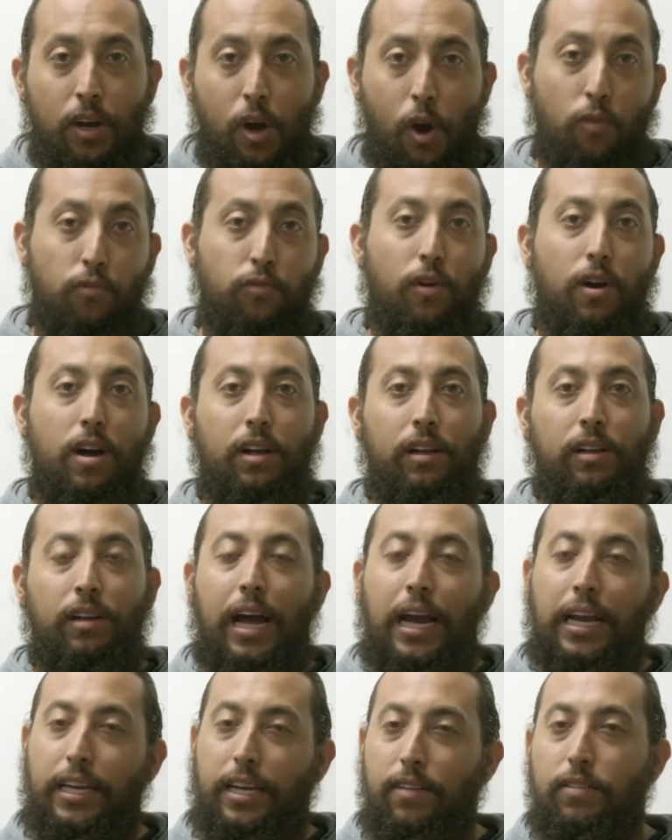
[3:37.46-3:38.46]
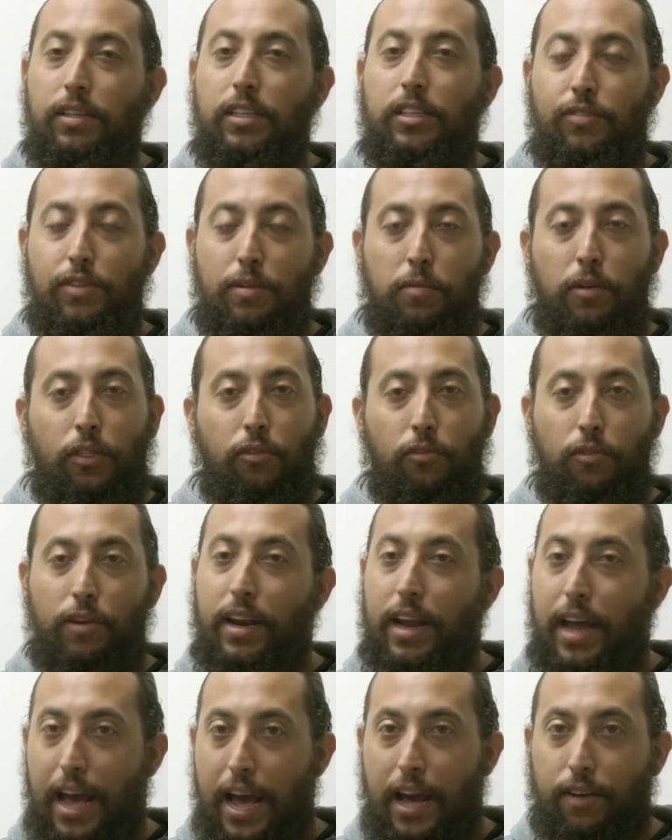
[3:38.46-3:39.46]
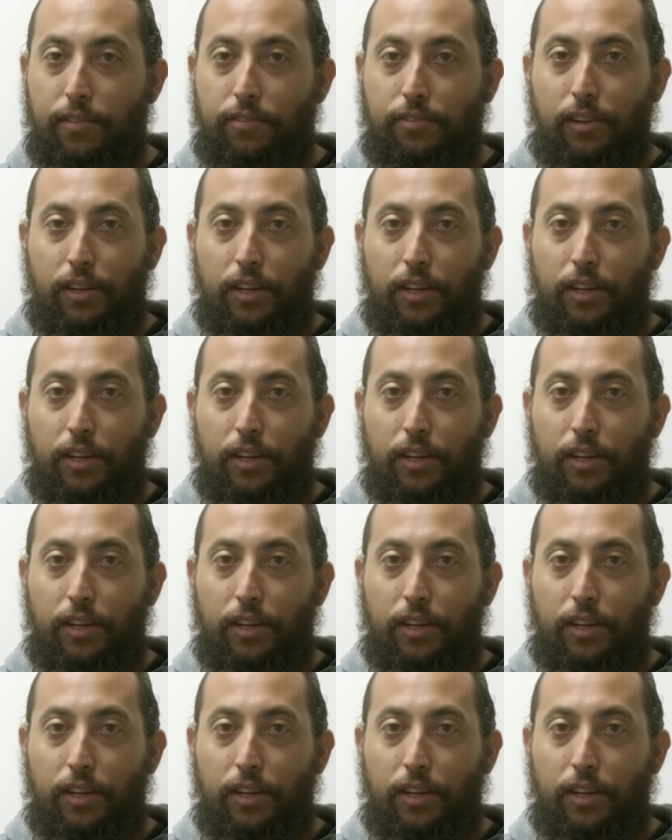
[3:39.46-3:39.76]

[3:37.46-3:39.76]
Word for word: Overall, I give this film a 3.5.